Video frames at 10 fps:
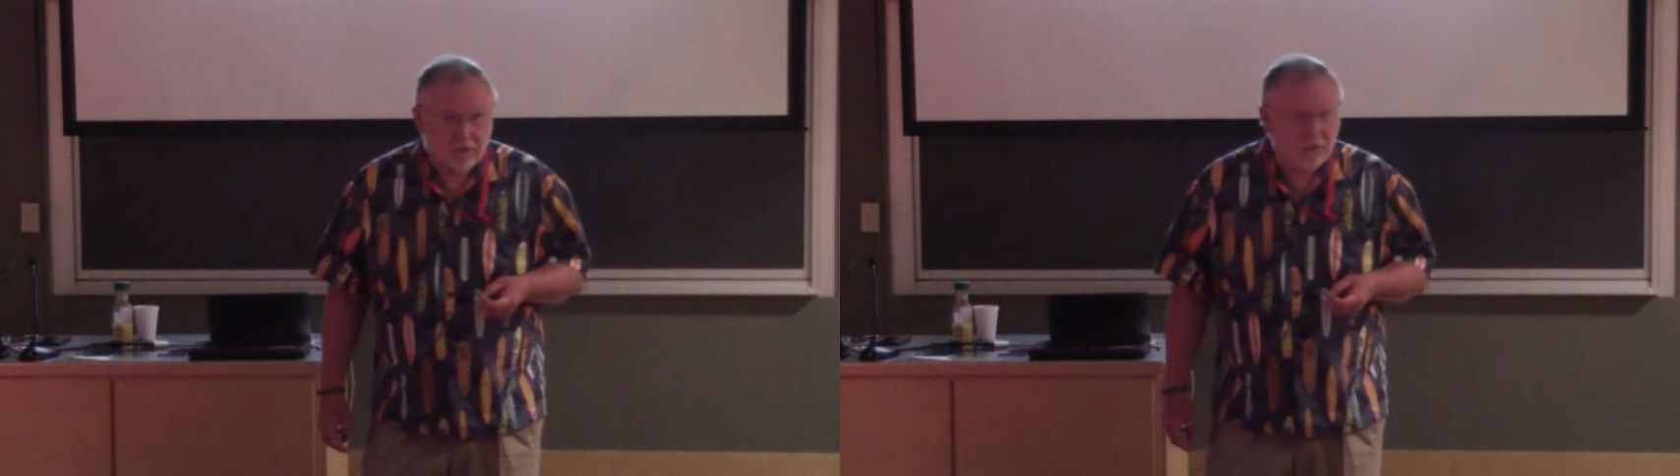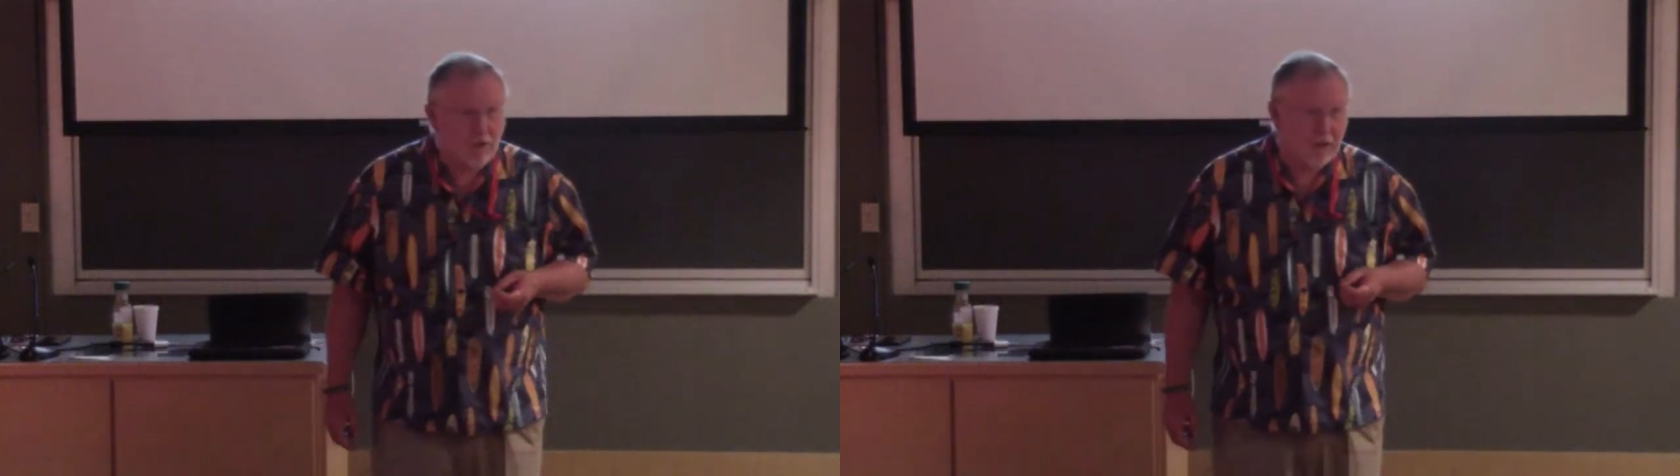
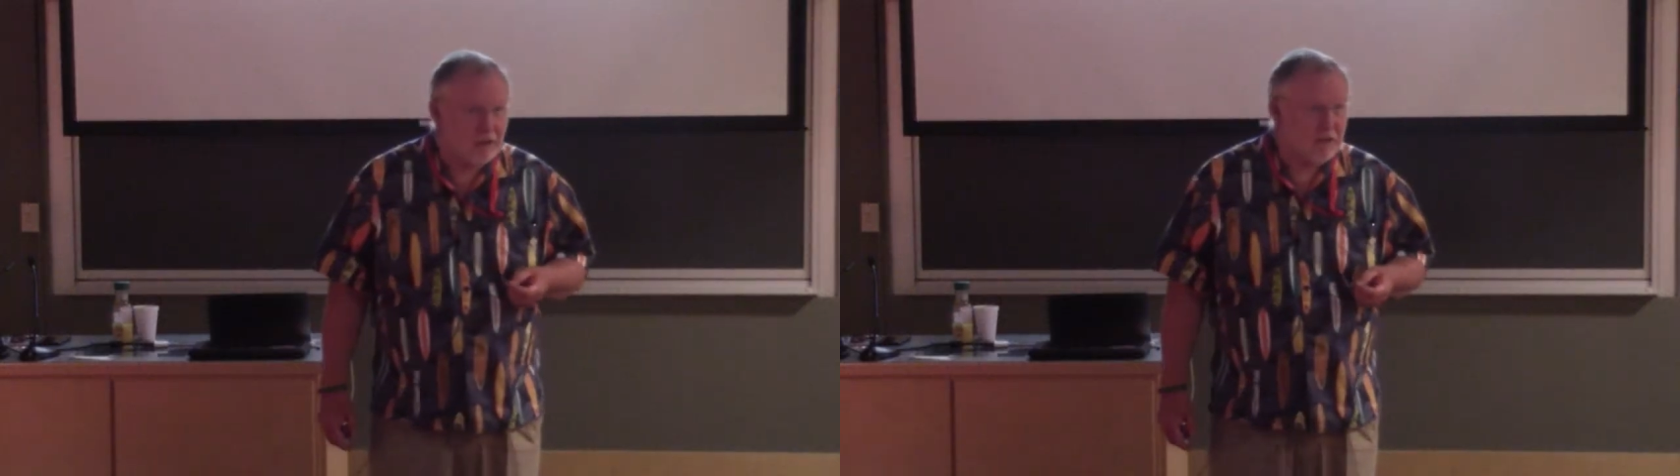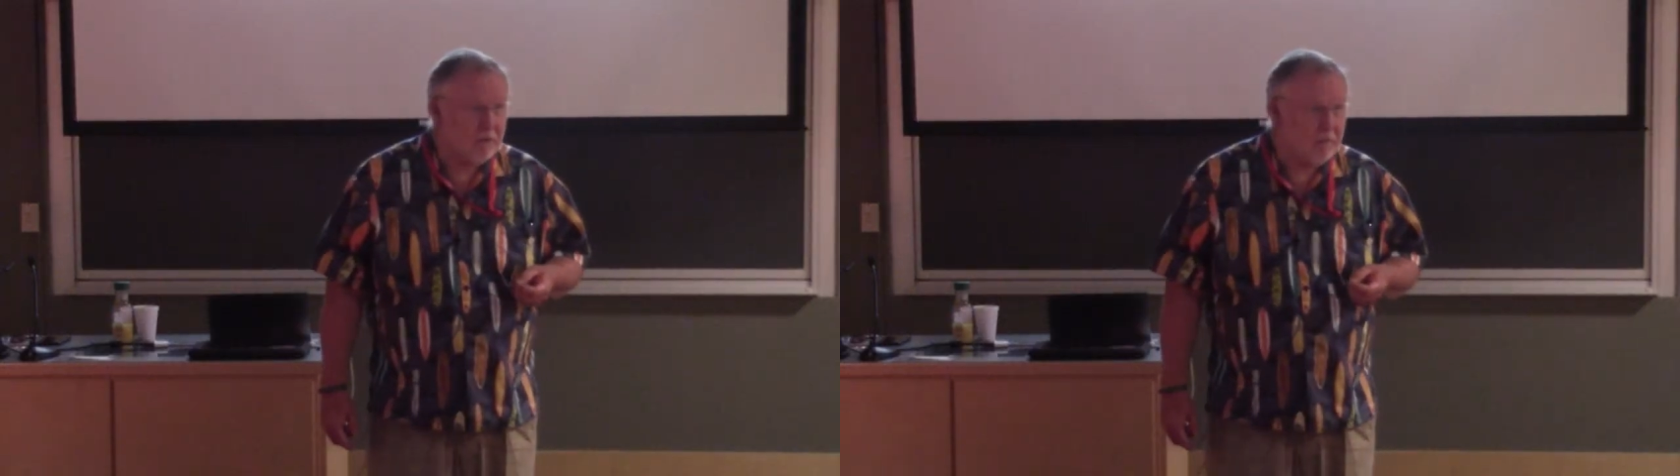you're not
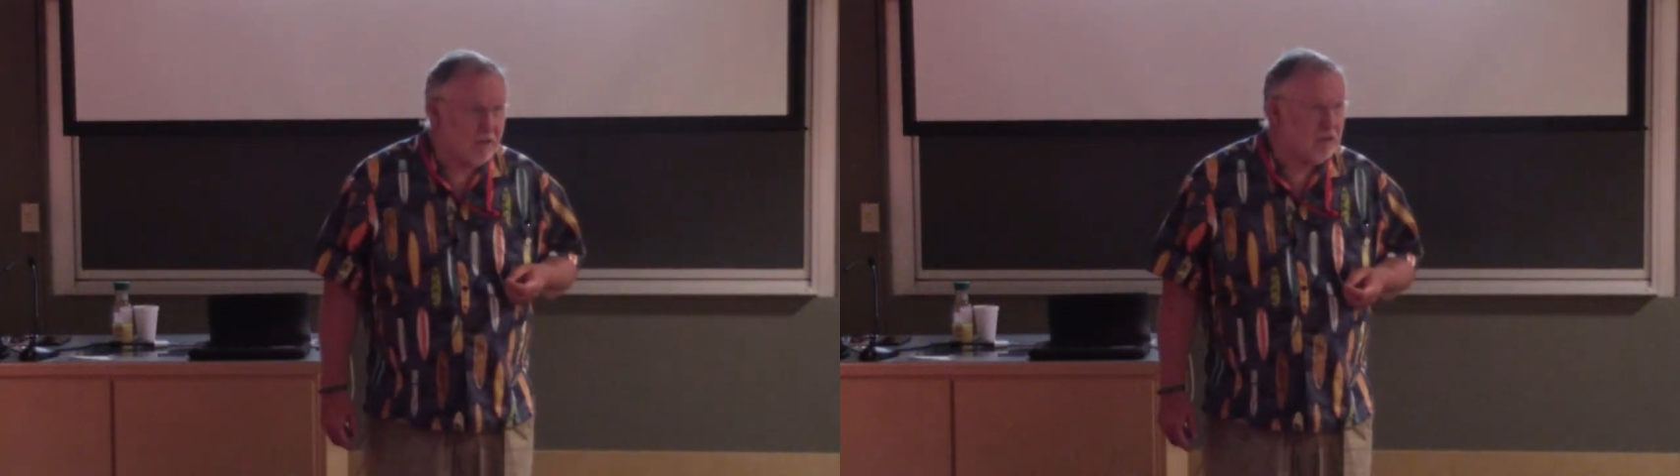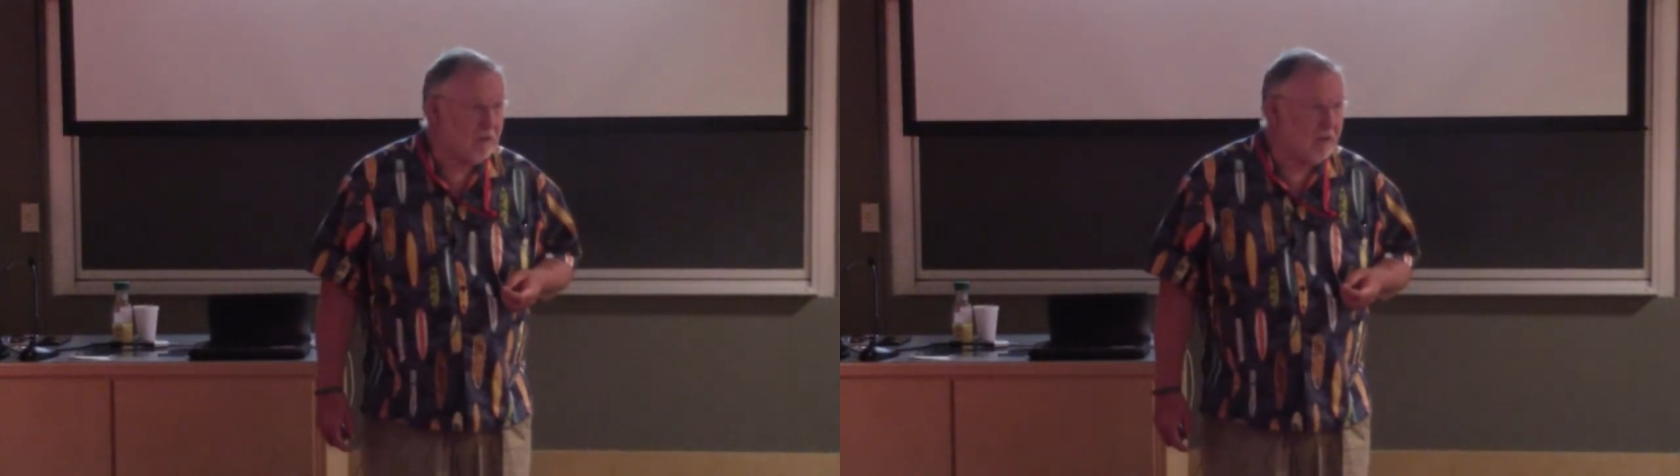actually
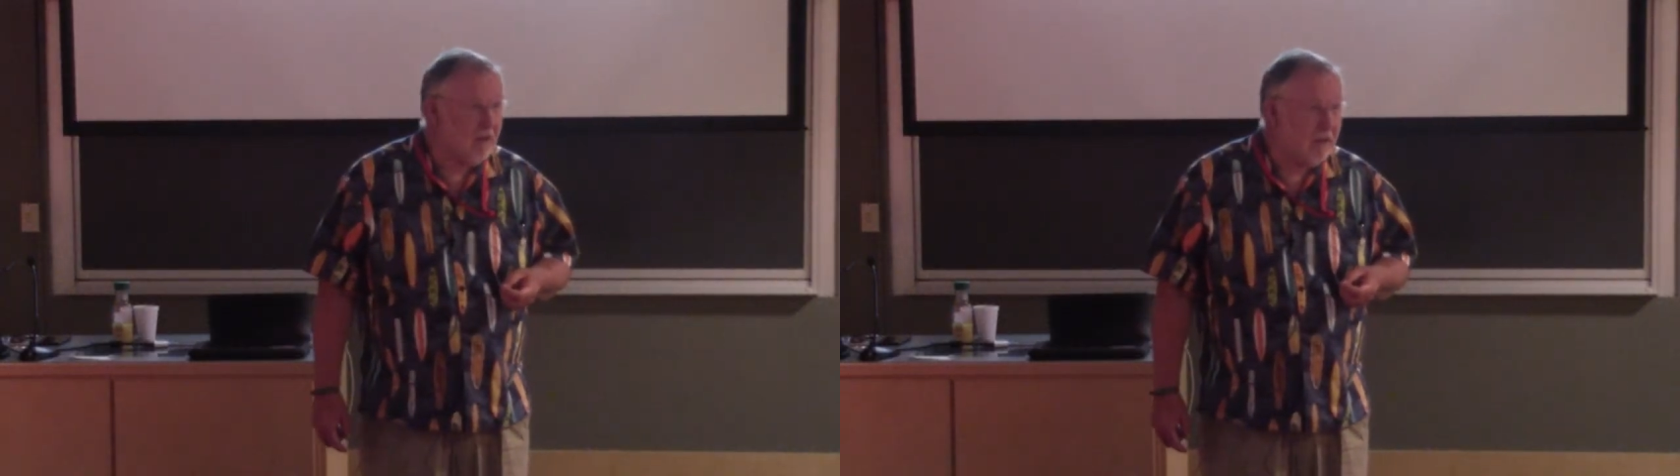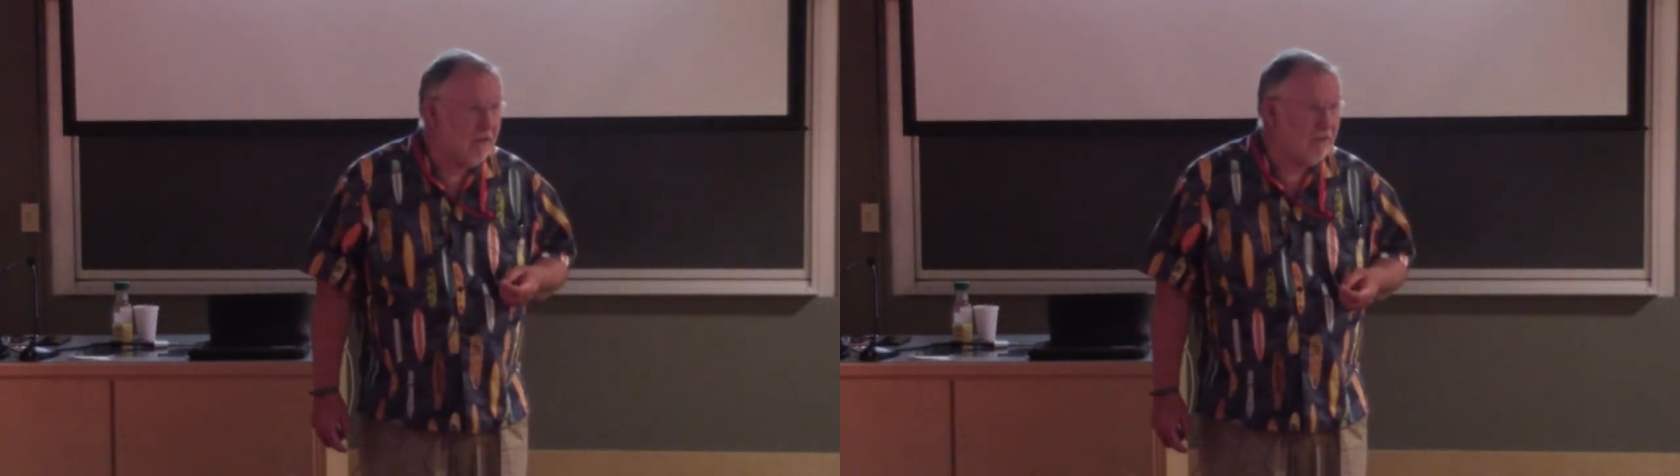measuring
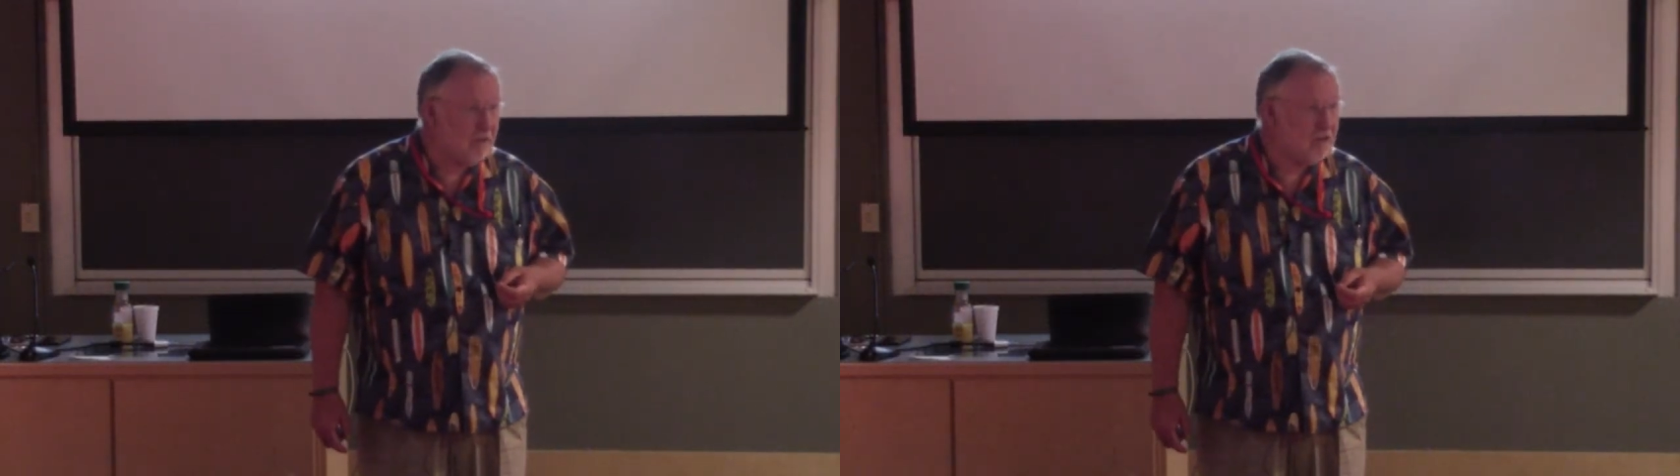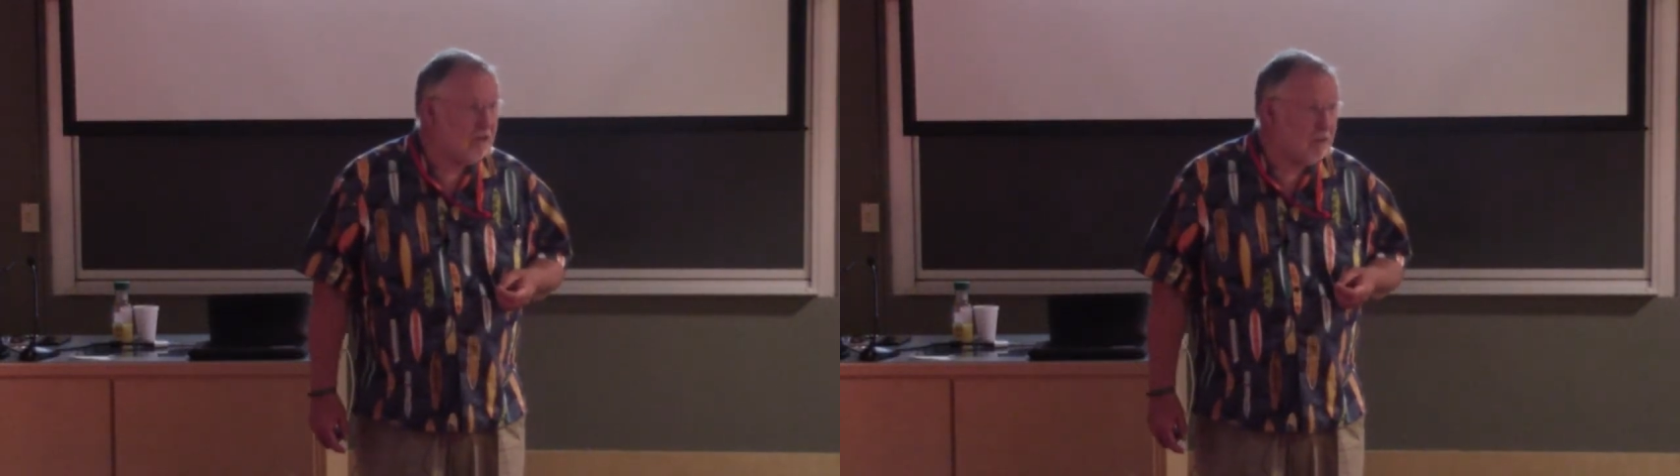any
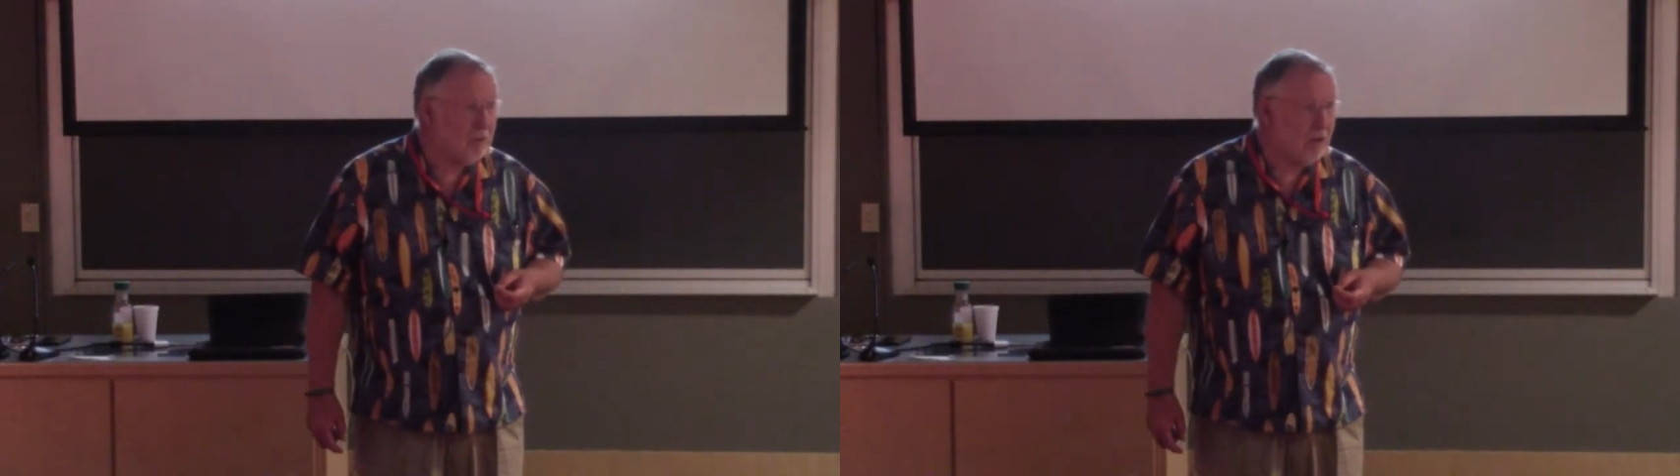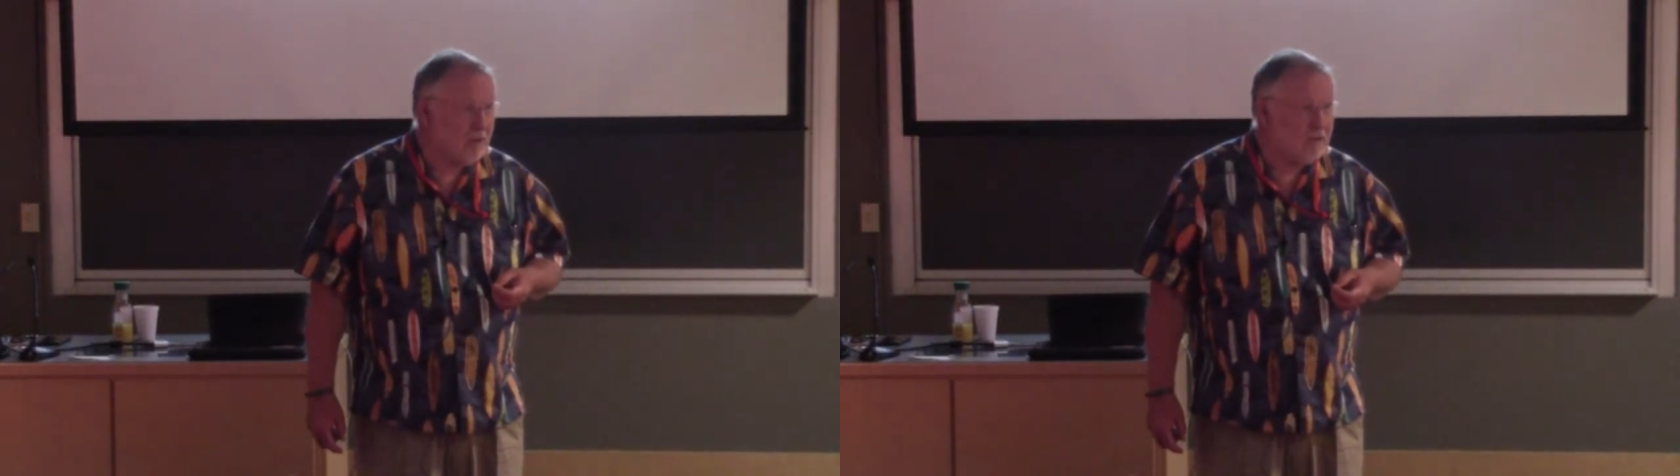physical
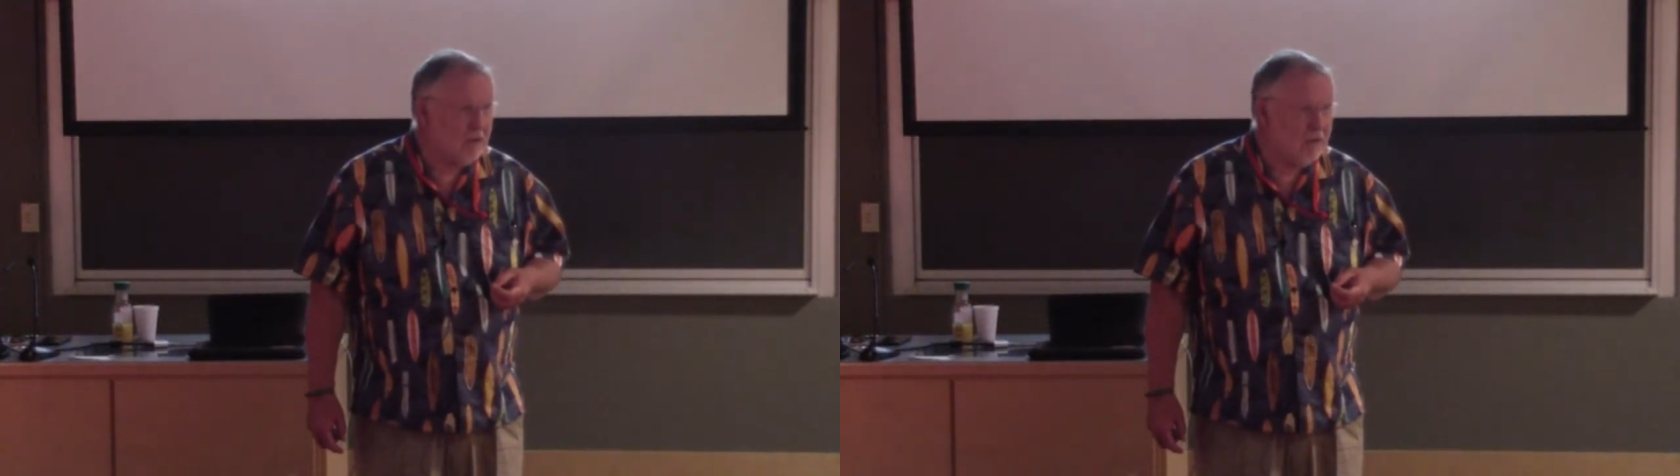process,